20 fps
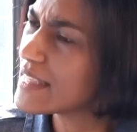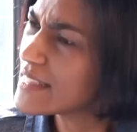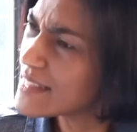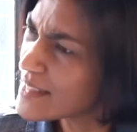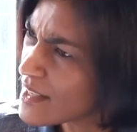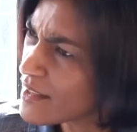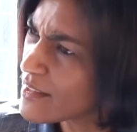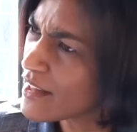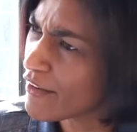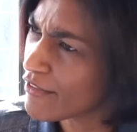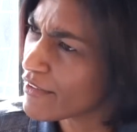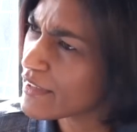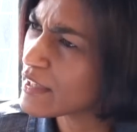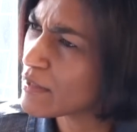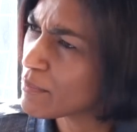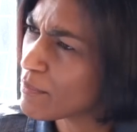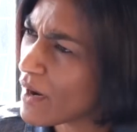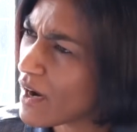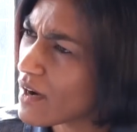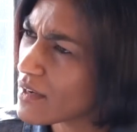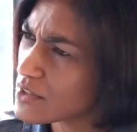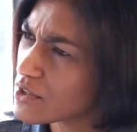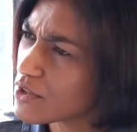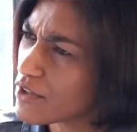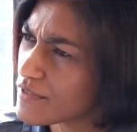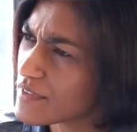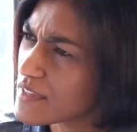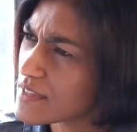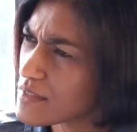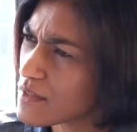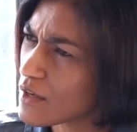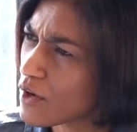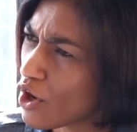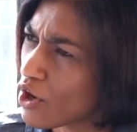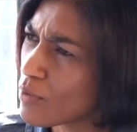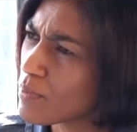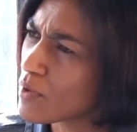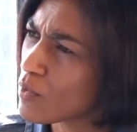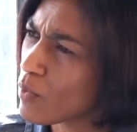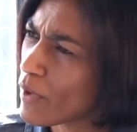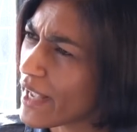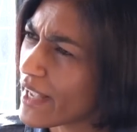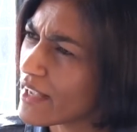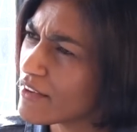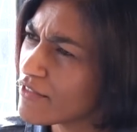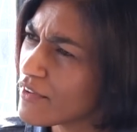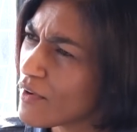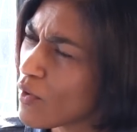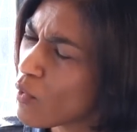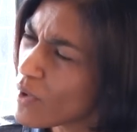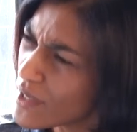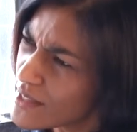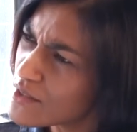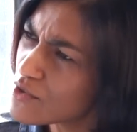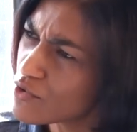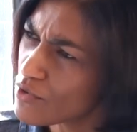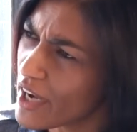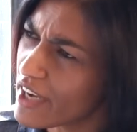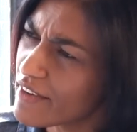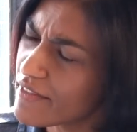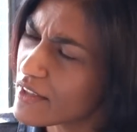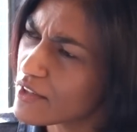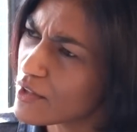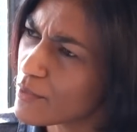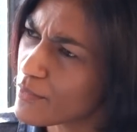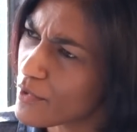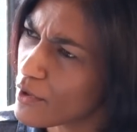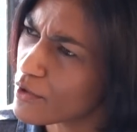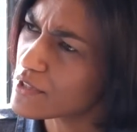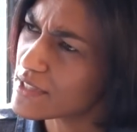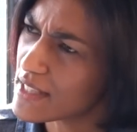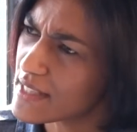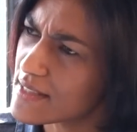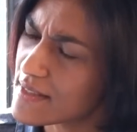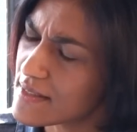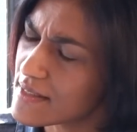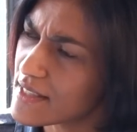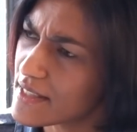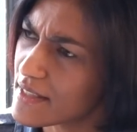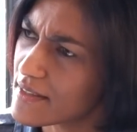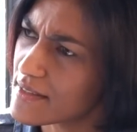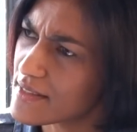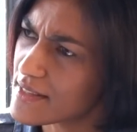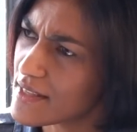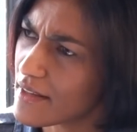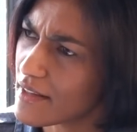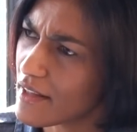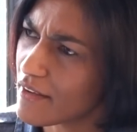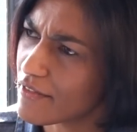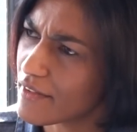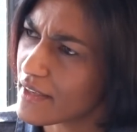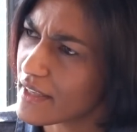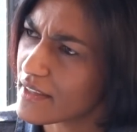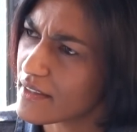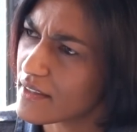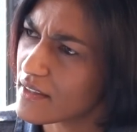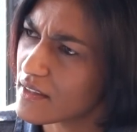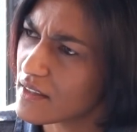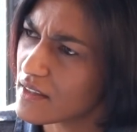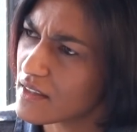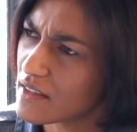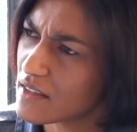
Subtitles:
Is South Africa part of this global wave? What's driving the protests here in South Africa?